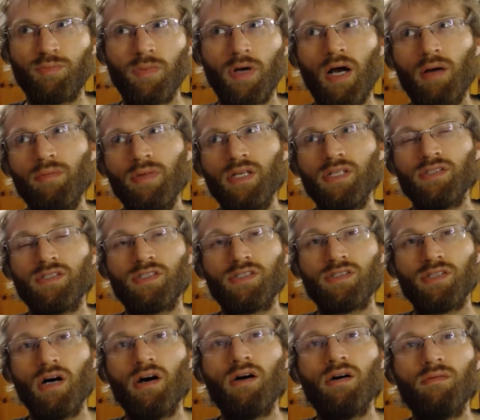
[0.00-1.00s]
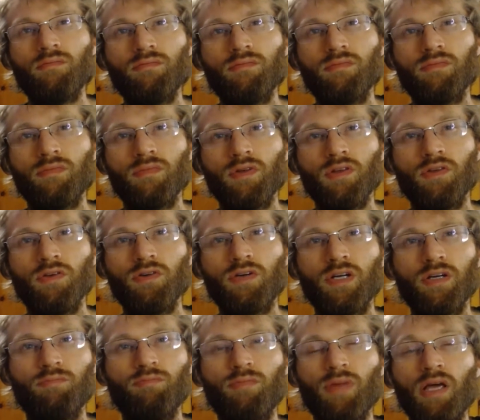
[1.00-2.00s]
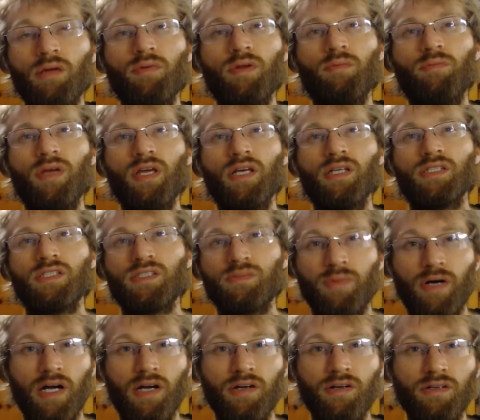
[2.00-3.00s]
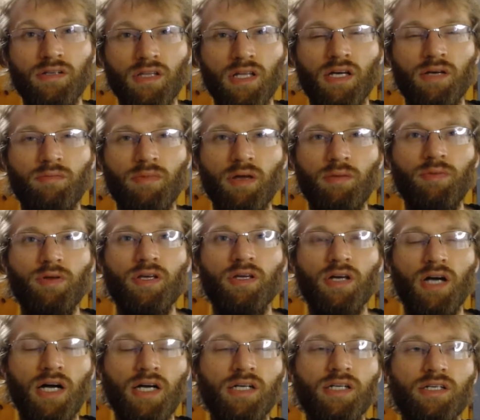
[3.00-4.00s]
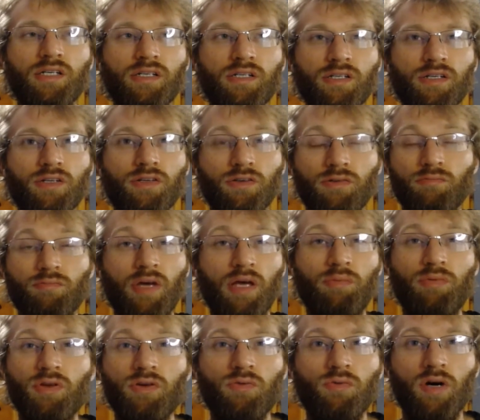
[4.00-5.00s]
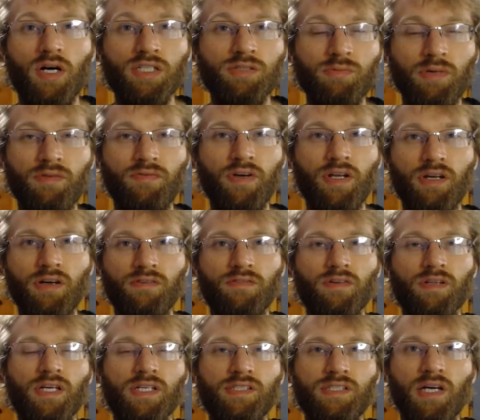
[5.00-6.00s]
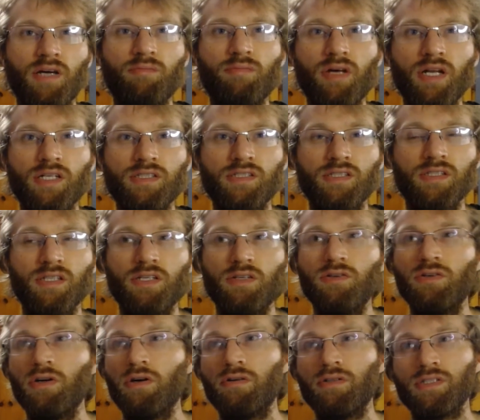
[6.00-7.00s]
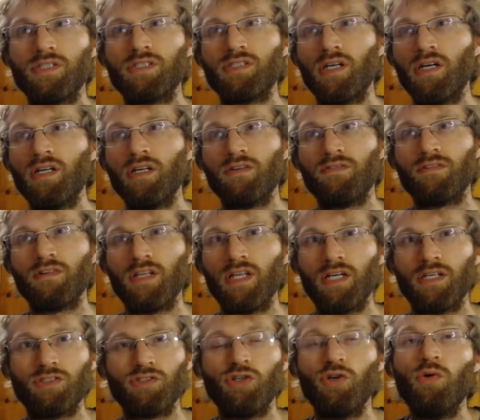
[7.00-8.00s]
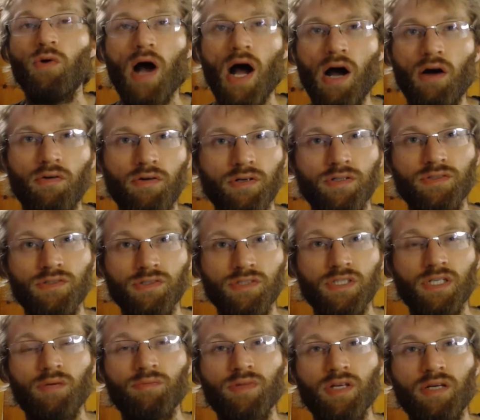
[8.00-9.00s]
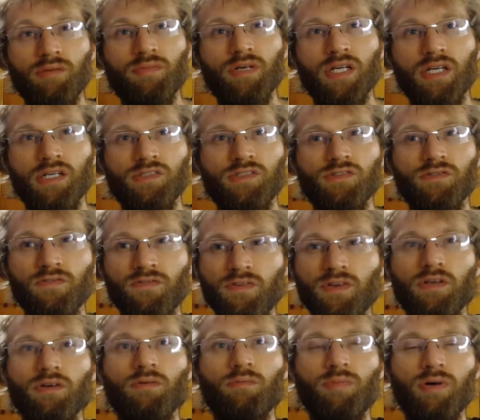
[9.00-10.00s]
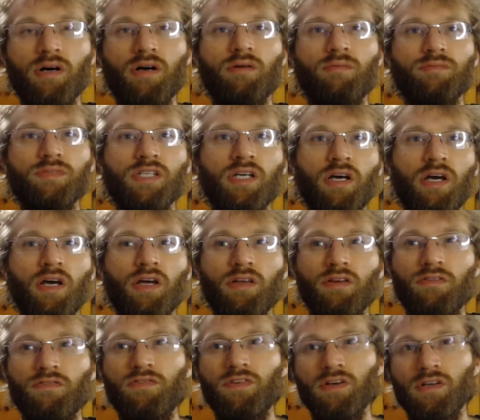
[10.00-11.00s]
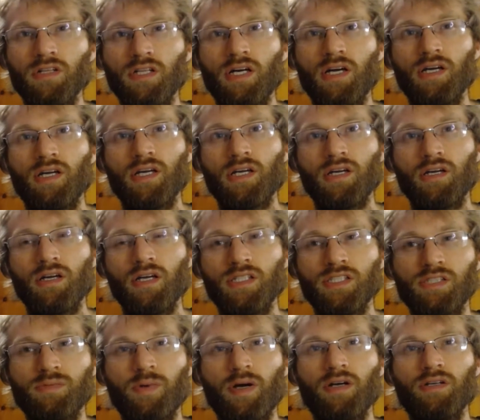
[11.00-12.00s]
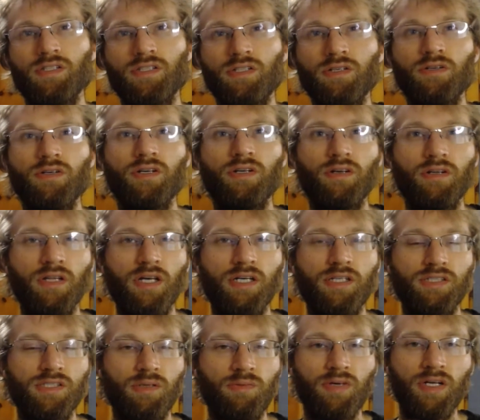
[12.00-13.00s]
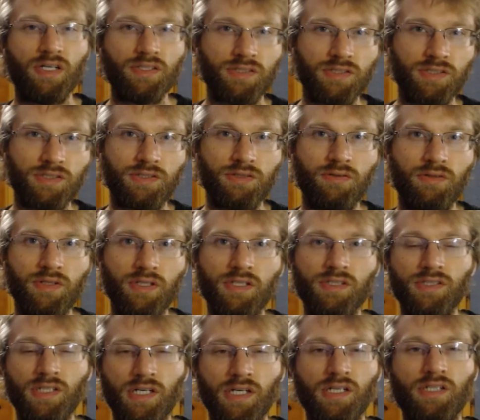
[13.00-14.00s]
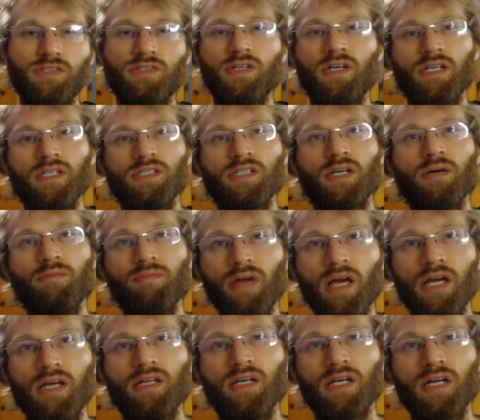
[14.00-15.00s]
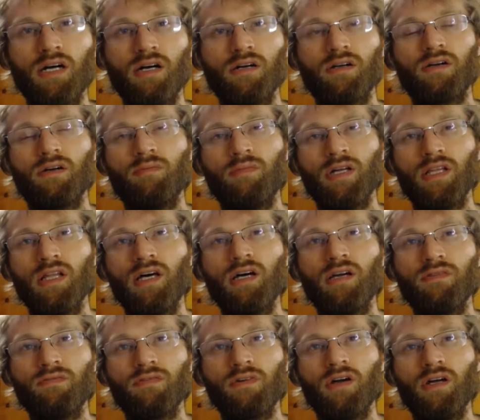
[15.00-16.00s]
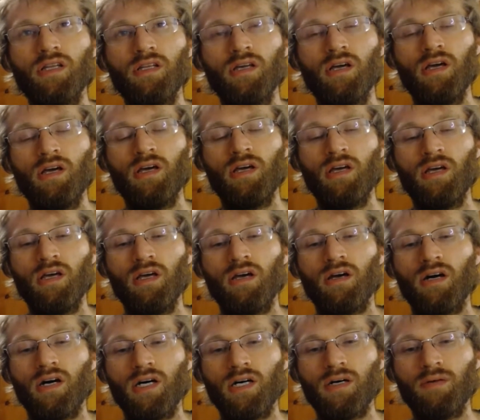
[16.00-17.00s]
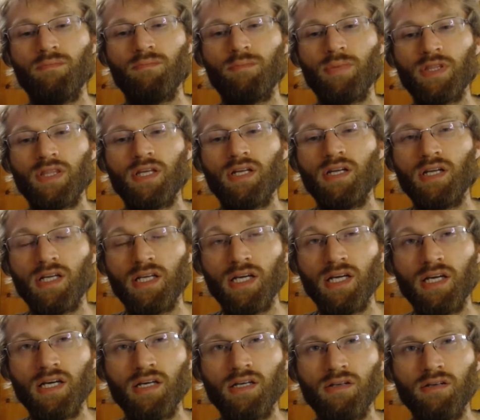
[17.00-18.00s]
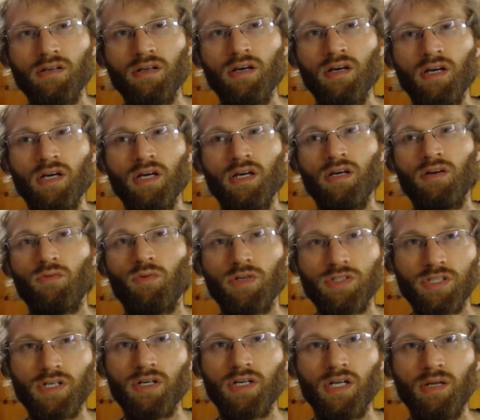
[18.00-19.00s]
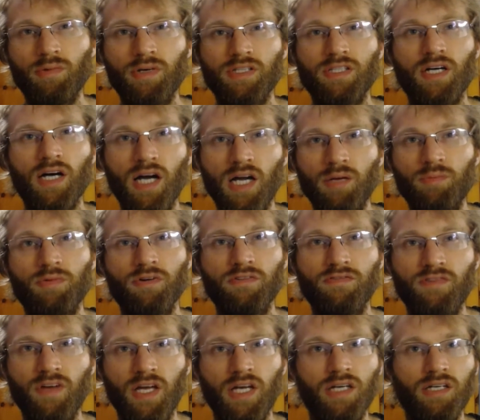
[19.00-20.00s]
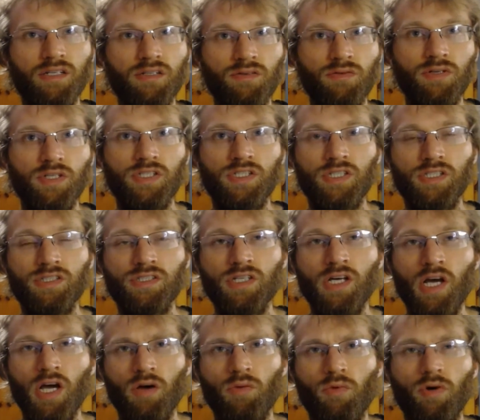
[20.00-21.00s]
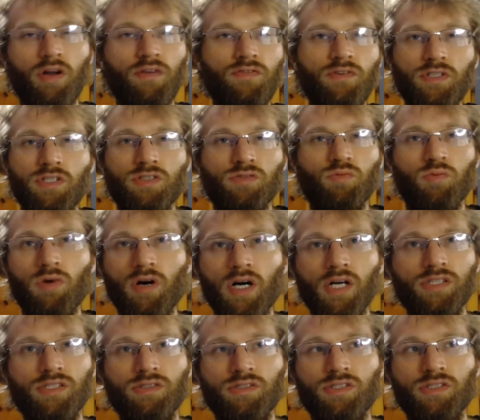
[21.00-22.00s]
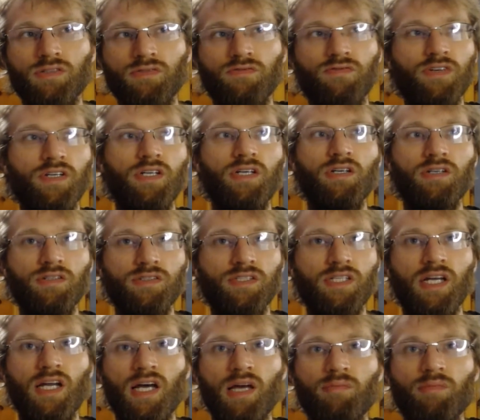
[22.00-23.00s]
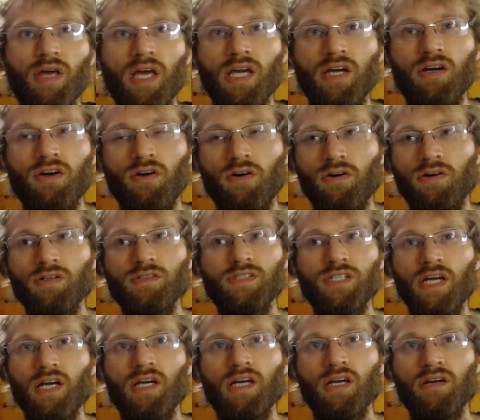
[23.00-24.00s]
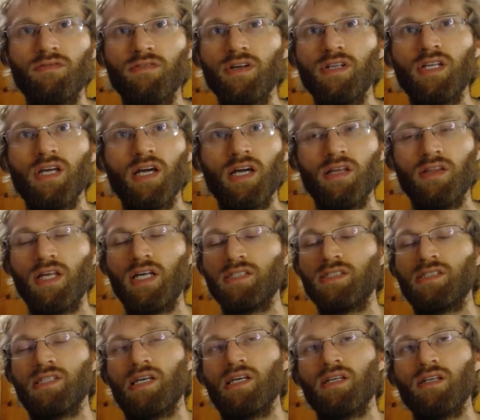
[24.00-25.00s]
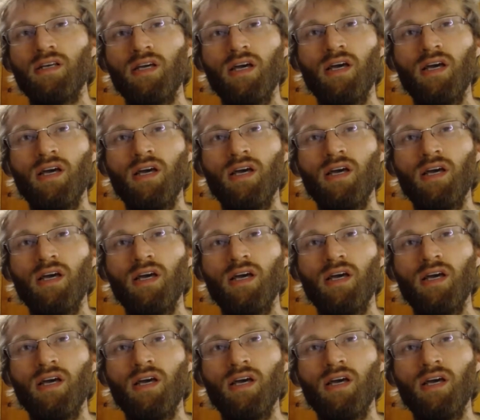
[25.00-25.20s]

I mean, some you could maybe be inspired. Like maybe you watch my video for like 10 minutes and then you go and study for like 2 hours or something because you feel pumped. You feel like inspired to do it. You're like, someone else is doing this. I'm going to try and command and conquer my life, right? But then again, we're talking about the hyper fan, which is, what if you just watch videos that I make all day, every day, and that's it?